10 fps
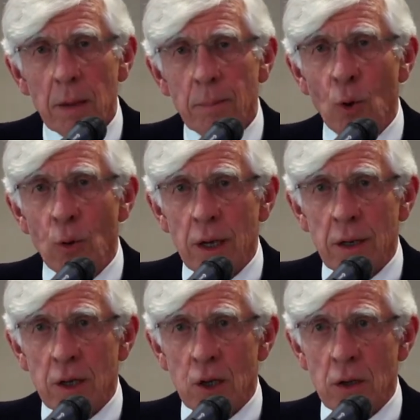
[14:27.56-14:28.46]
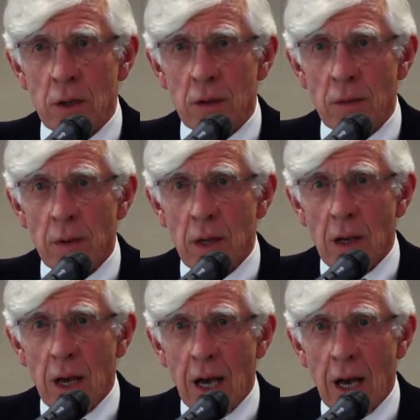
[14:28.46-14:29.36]
poorer conditions,
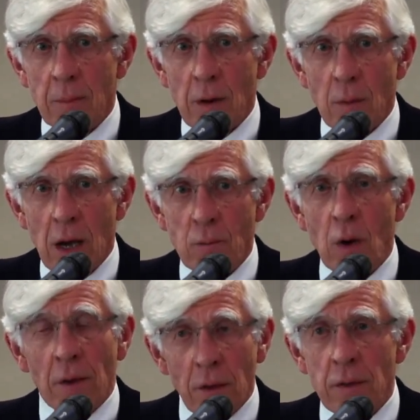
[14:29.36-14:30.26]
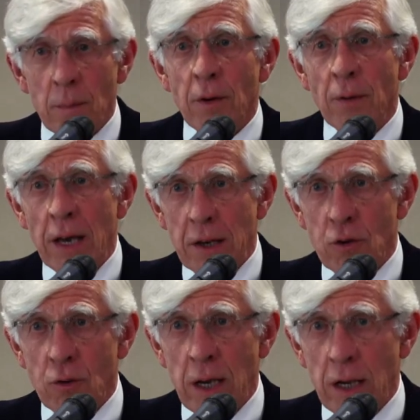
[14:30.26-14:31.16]
rather than providing
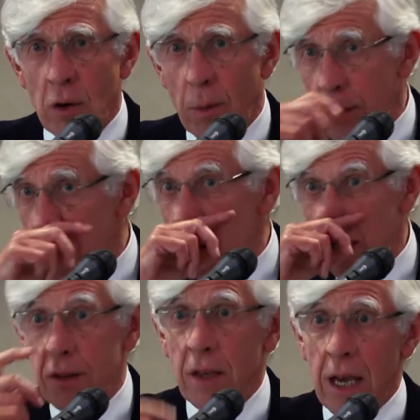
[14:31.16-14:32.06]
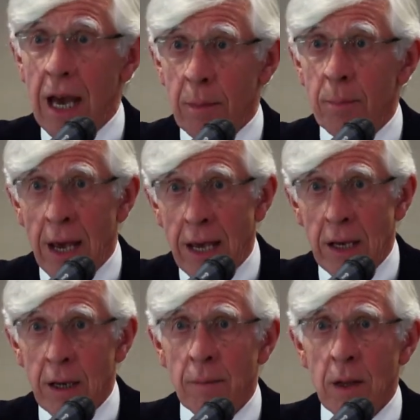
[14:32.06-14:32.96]
training opportunities here and
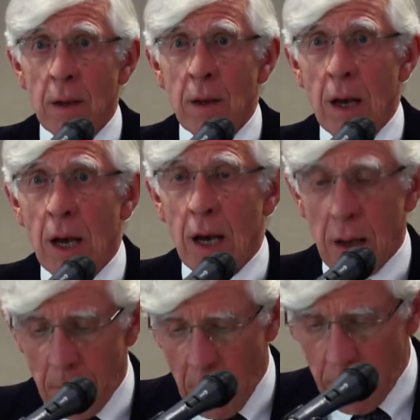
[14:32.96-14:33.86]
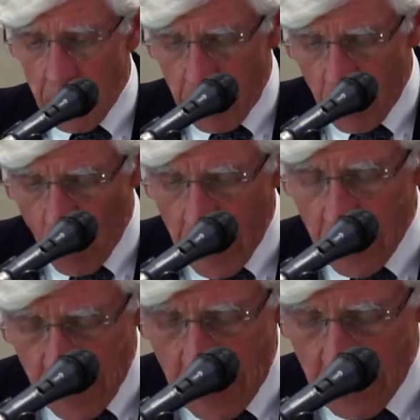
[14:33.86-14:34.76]
paying more here, as